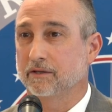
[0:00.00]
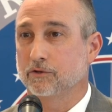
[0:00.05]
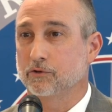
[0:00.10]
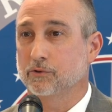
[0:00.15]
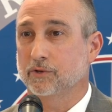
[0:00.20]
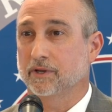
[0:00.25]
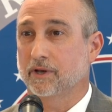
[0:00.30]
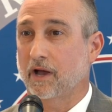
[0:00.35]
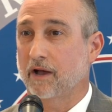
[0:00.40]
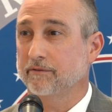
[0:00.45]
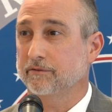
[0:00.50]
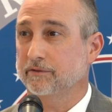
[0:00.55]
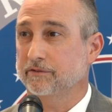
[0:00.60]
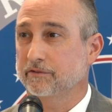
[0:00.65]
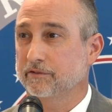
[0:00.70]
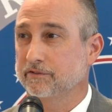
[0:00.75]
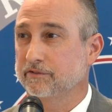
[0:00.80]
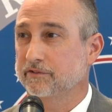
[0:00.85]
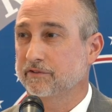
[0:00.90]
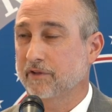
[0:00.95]
you can
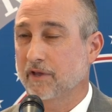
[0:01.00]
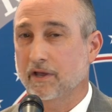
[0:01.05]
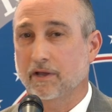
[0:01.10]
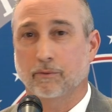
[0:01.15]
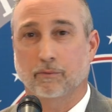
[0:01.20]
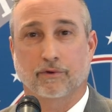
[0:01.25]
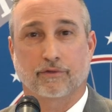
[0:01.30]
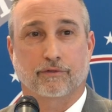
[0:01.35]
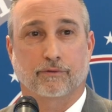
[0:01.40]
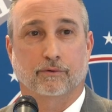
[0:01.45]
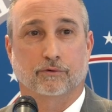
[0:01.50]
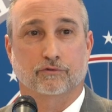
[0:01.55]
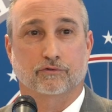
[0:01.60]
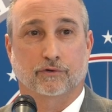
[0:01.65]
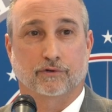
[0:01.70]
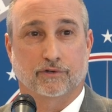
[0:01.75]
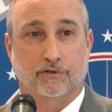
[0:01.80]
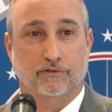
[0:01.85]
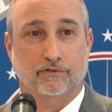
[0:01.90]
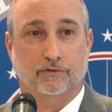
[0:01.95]
obviously stay with your
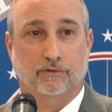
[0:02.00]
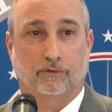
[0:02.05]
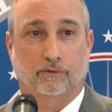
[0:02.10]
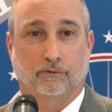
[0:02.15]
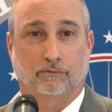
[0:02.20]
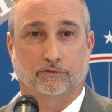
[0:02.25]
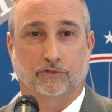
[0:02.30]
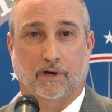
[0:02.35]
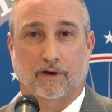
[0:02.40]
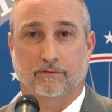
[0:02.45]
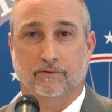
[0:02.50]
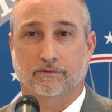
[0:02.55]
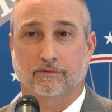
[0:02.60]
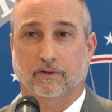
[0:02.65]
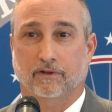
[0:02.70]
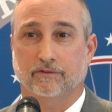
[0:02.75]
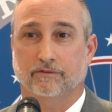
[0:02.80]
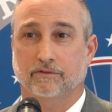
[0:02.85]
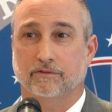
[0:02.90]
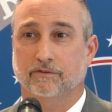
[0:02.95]
traditional driver's
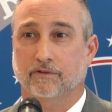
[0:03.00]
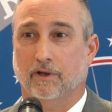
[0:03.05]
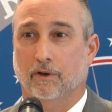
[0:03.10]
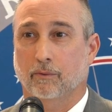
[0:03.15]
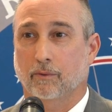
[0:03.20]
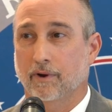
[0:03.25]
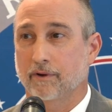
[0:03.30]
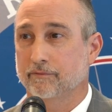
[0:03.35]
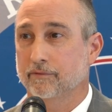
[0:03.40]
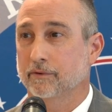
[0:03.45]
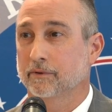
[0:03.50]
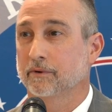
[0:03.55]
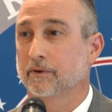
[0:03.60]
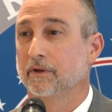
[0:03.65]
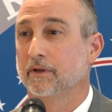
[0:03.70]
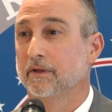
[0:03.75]
license. However,